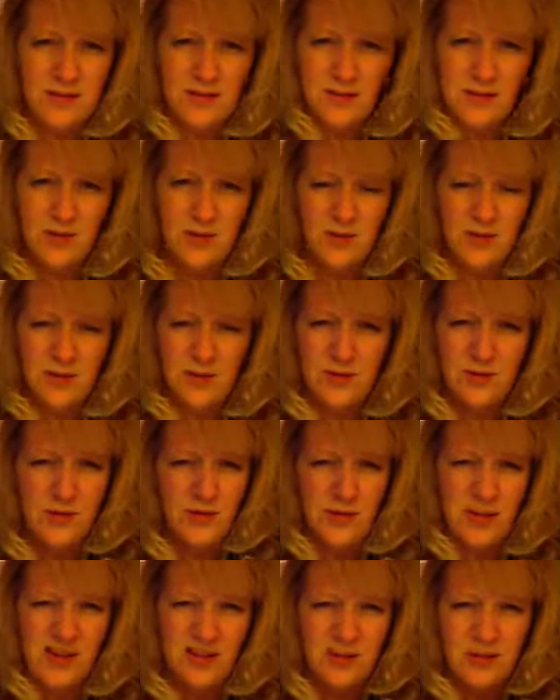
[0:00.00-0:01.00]
Those
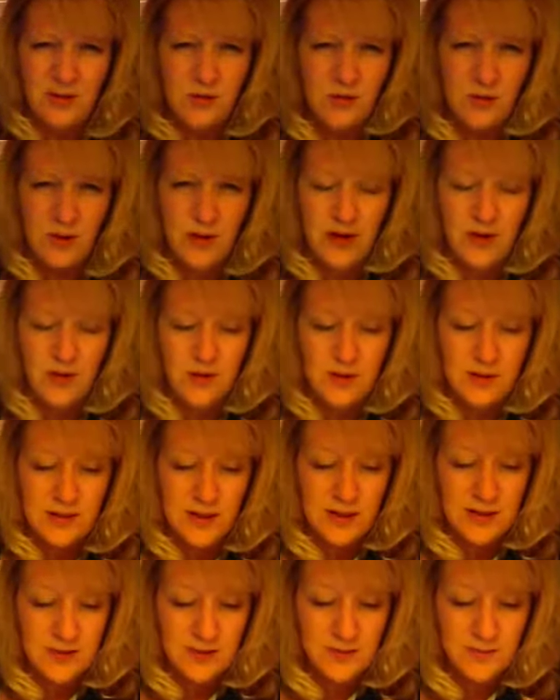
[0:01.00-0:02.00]
two things don't go together in a
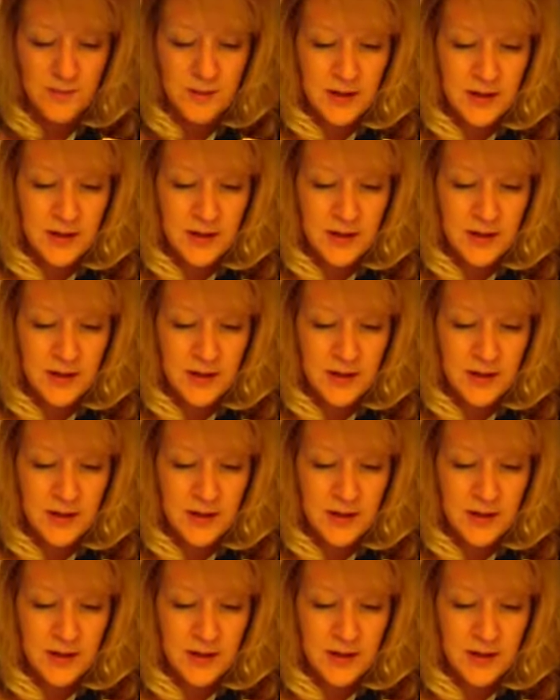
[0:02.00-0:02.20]
sentence.